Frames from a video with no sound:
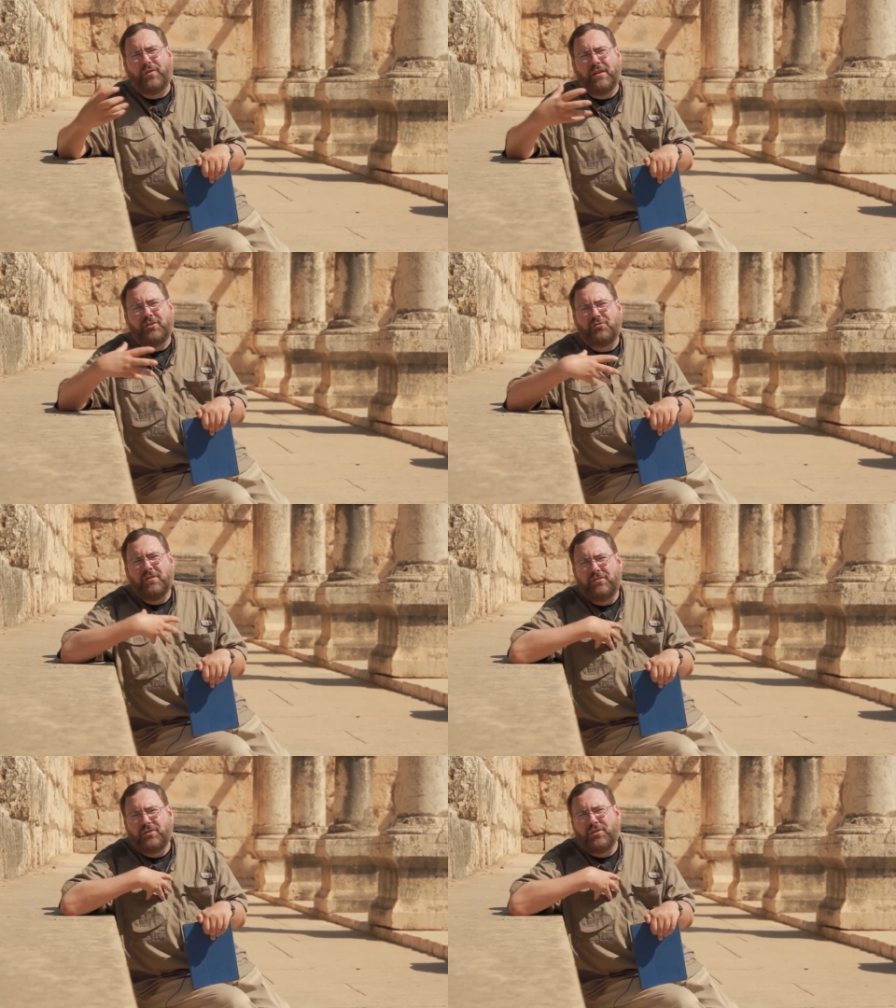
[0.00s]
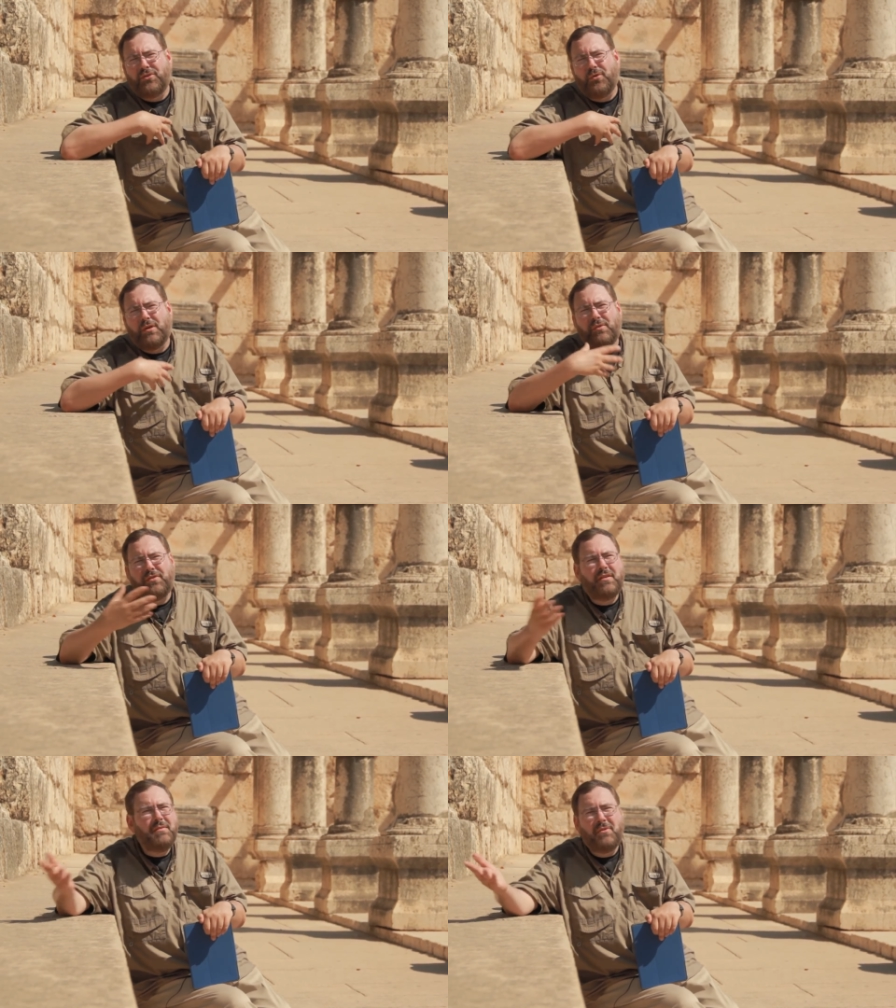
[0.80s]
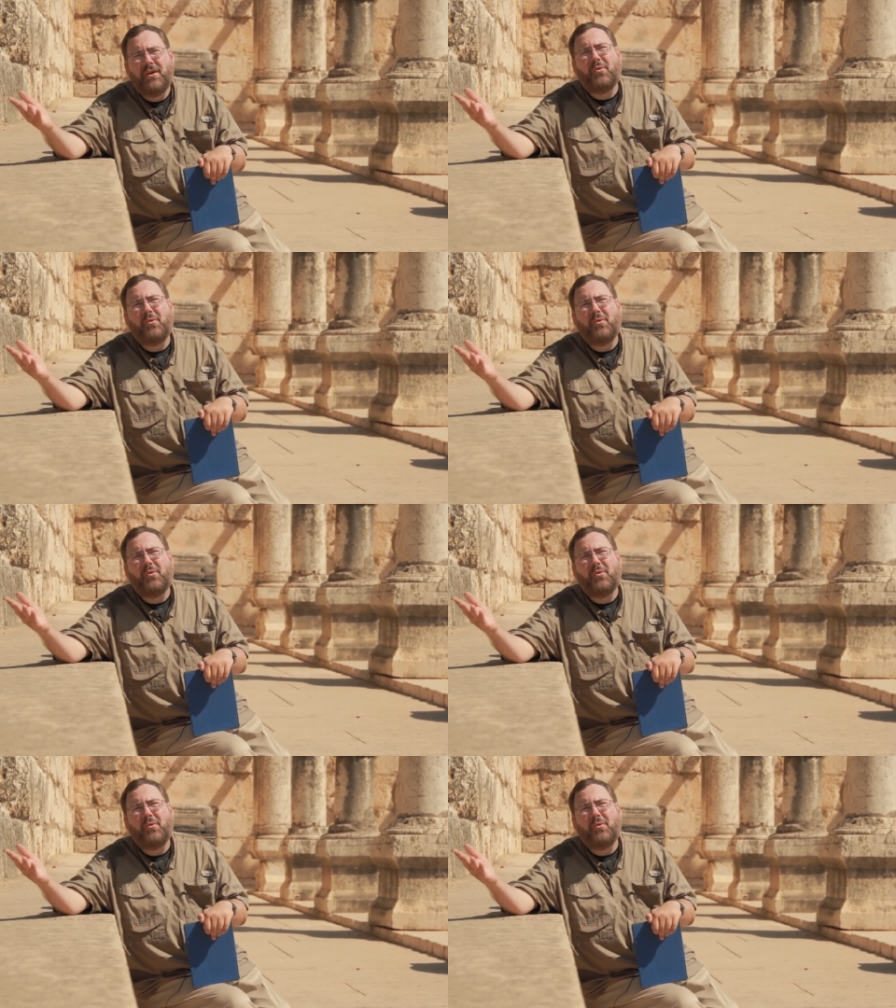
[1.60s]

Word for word: the intrinsic authority within him?